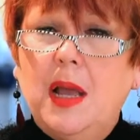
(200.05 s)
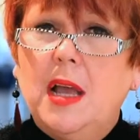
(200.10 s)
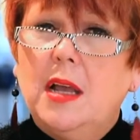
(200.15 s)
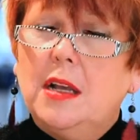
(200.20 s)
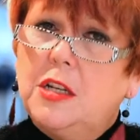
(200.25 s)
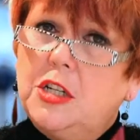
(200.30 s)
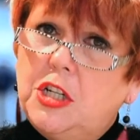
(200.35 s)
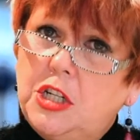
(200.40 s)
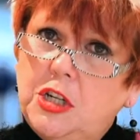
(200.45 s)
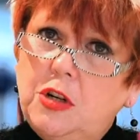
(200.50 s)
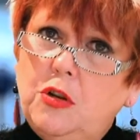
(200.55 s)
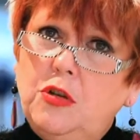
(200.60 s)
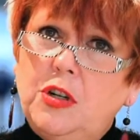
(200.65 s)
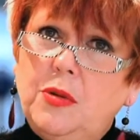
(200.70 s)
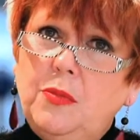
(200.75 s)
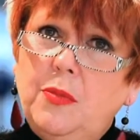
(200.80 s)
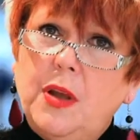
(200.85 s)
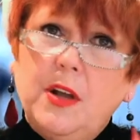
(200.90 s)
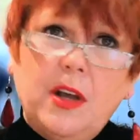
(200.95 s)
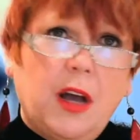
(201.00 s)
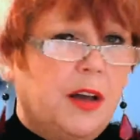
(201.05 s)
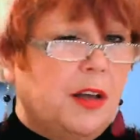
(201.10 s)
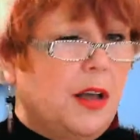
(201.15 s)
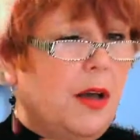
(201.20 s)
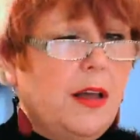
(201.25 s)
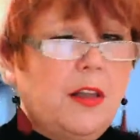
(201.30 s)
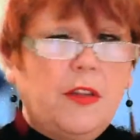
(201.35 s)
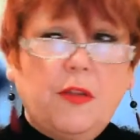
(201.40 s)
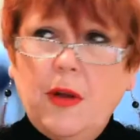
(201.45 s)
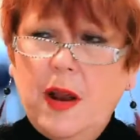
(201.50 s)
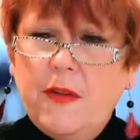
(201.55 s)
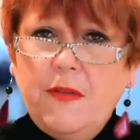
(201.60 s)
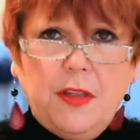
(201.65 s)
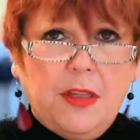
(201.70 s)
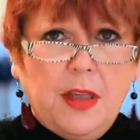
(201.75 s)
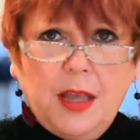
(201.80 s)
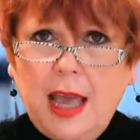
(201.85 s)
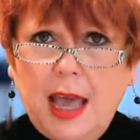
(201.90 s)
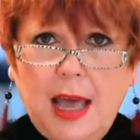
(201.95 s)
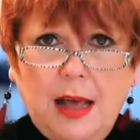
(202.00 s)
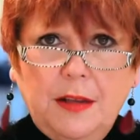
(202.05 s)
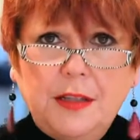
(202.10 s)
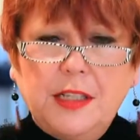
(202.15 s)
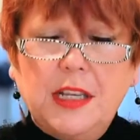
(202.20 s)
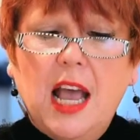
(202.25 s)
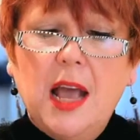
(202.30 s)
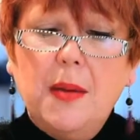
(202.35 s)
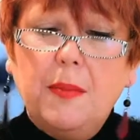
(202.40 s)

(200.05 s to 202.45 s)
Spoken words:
because children are going through everything else,